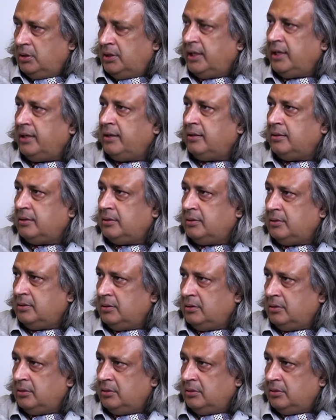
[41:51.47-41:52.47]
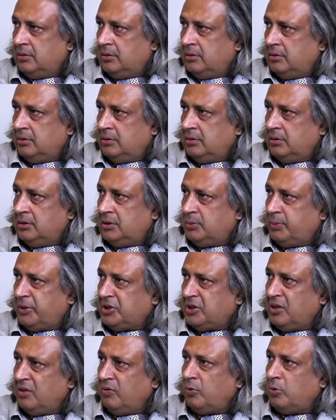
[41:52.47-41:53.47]
their
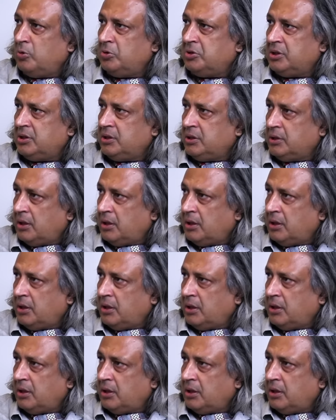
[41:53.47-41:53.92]
special forces